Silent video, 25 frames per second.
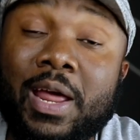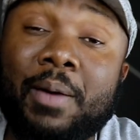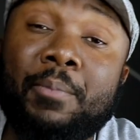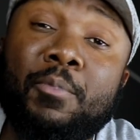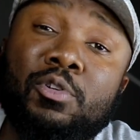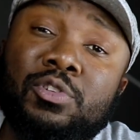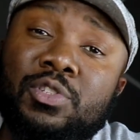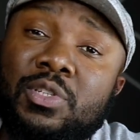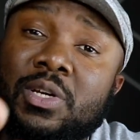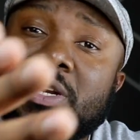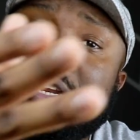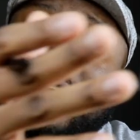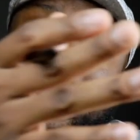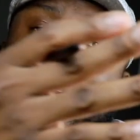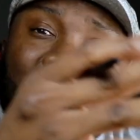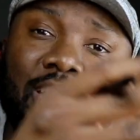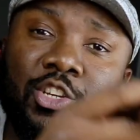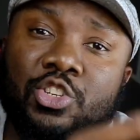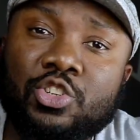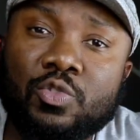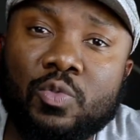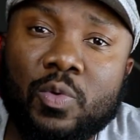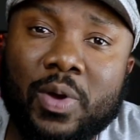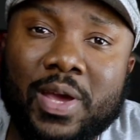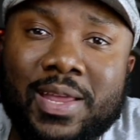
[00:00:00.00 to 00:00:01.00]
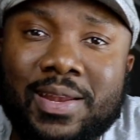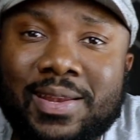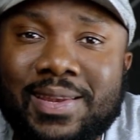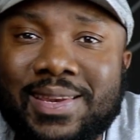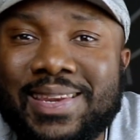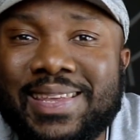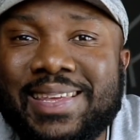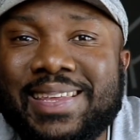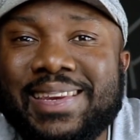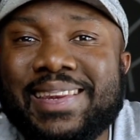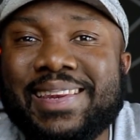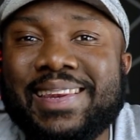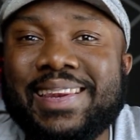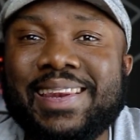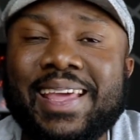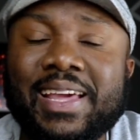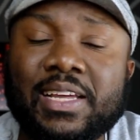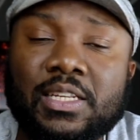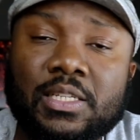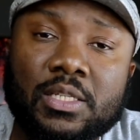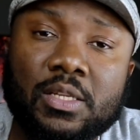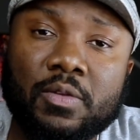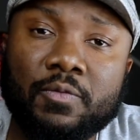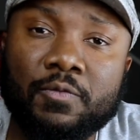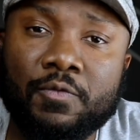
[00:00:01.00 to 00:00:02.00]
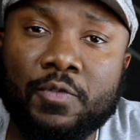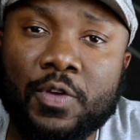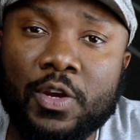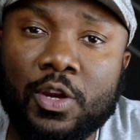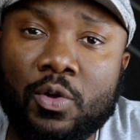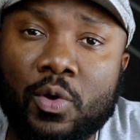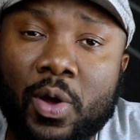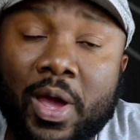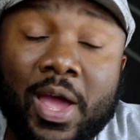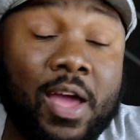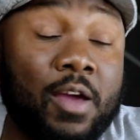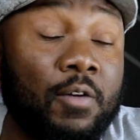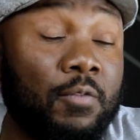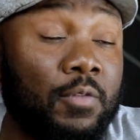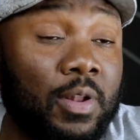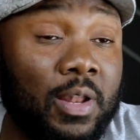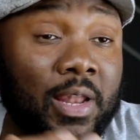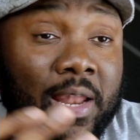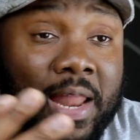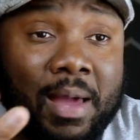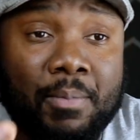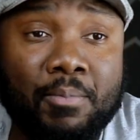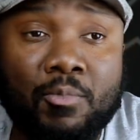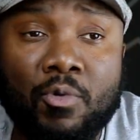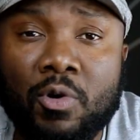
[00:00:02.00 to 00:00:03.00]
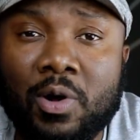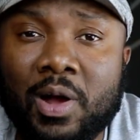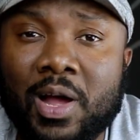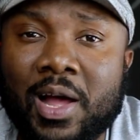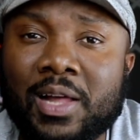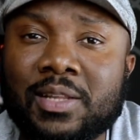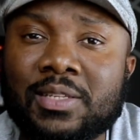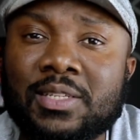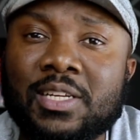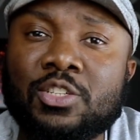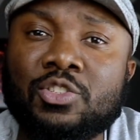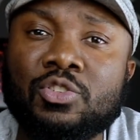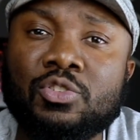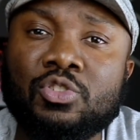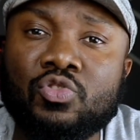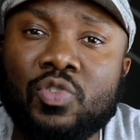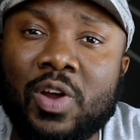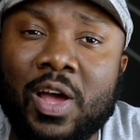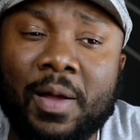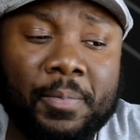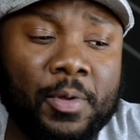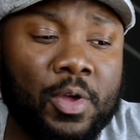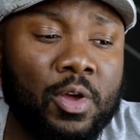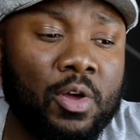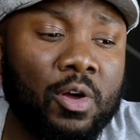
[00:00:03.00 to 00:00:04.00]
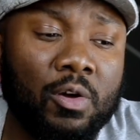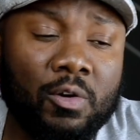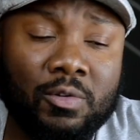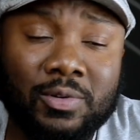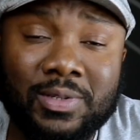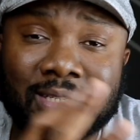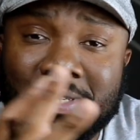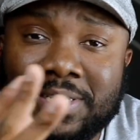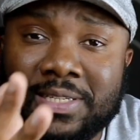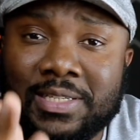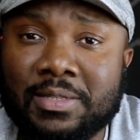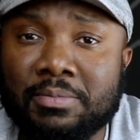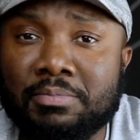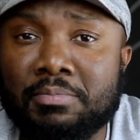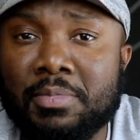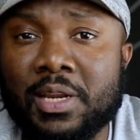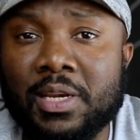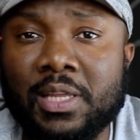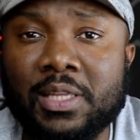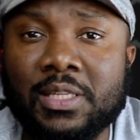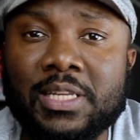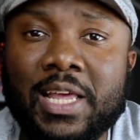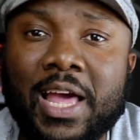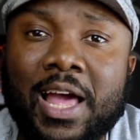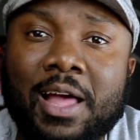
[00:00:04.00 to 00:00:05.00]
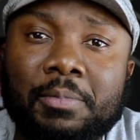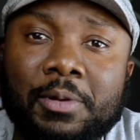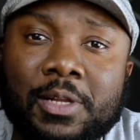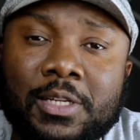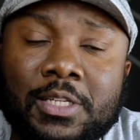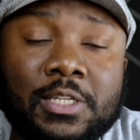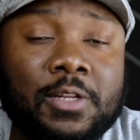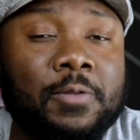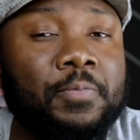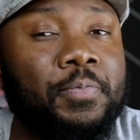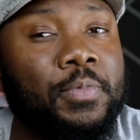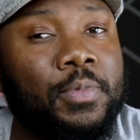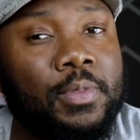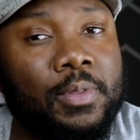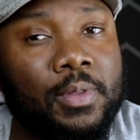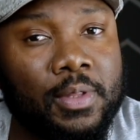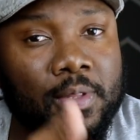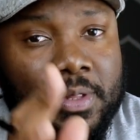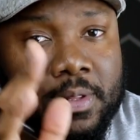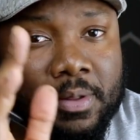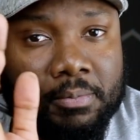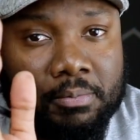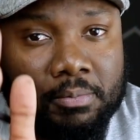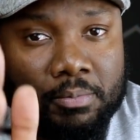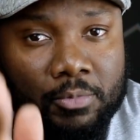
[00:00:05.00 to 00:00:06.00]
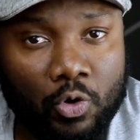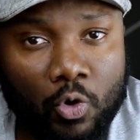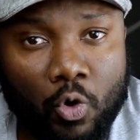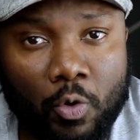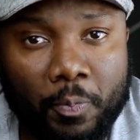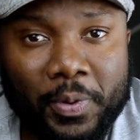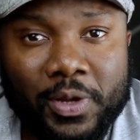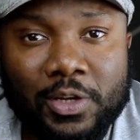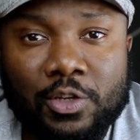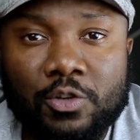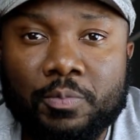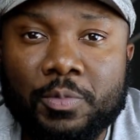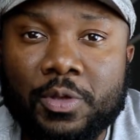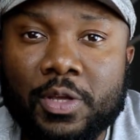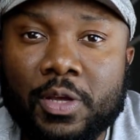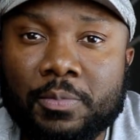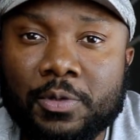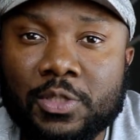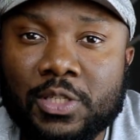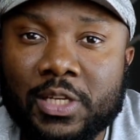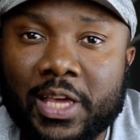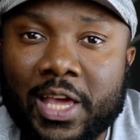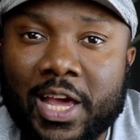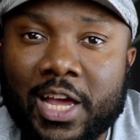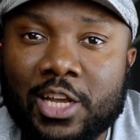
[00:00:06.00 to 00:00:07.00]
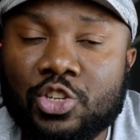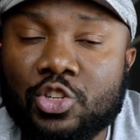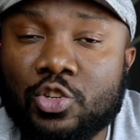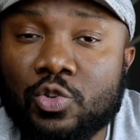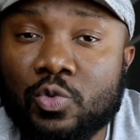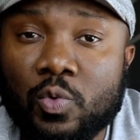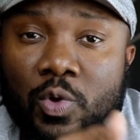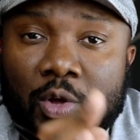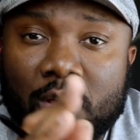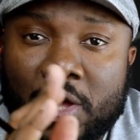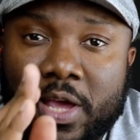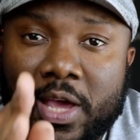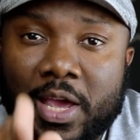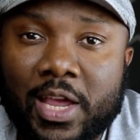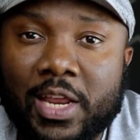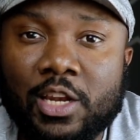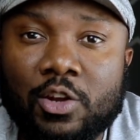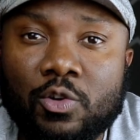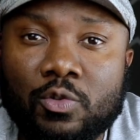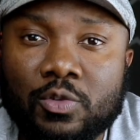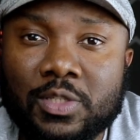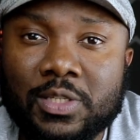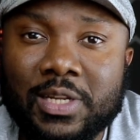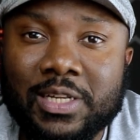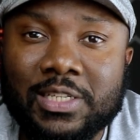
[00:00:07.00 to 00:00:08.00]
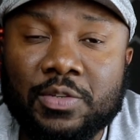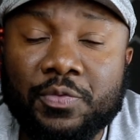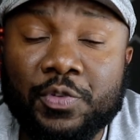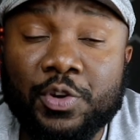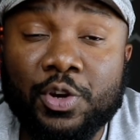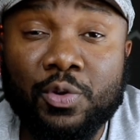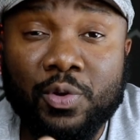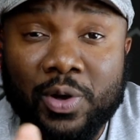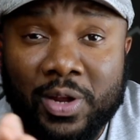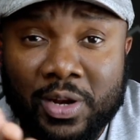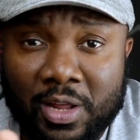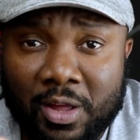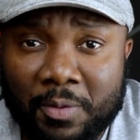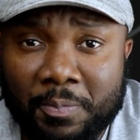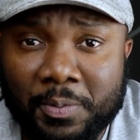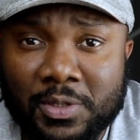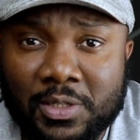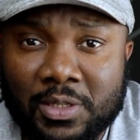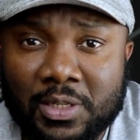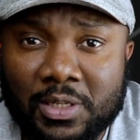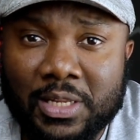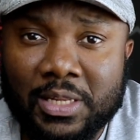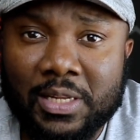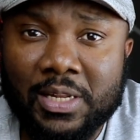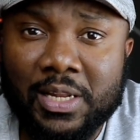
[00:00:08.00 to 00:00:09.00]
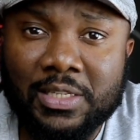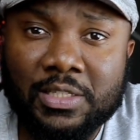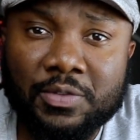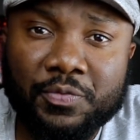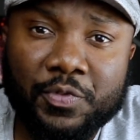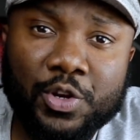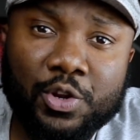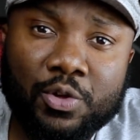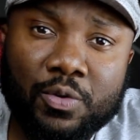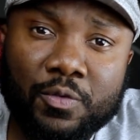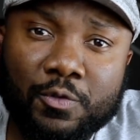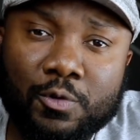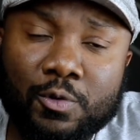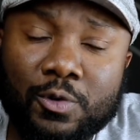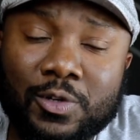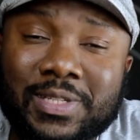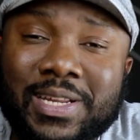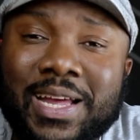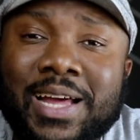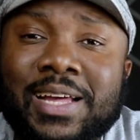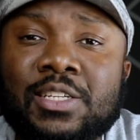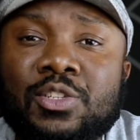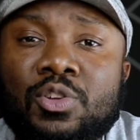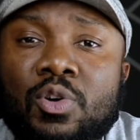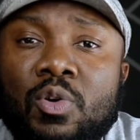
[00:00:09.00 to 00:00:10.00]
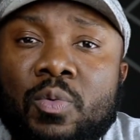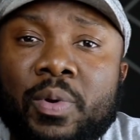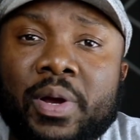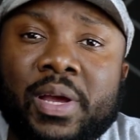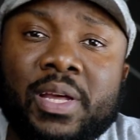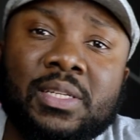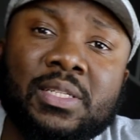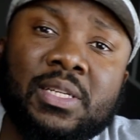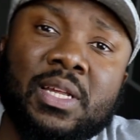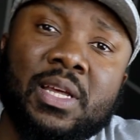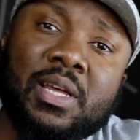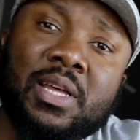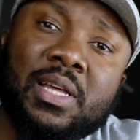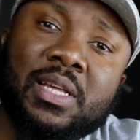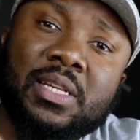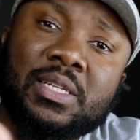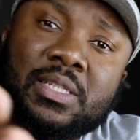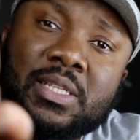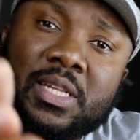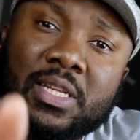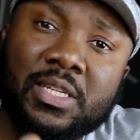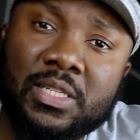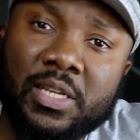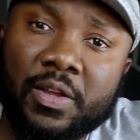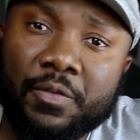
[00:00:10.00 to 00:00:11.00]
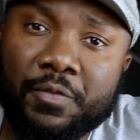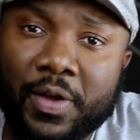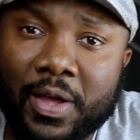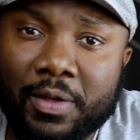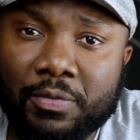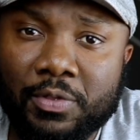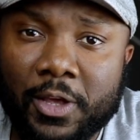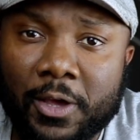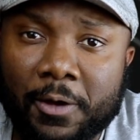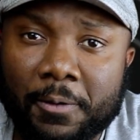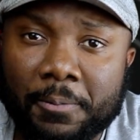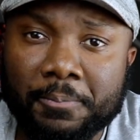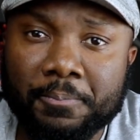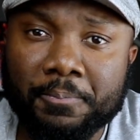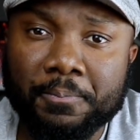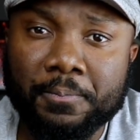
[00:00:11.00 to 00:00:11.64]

I'm also going to catch you in the next video. I have a lot more content to drop on these mini tablets. Hoping to be able to catch you in those next video. And up until the next video, of course, as always, stay safe out there.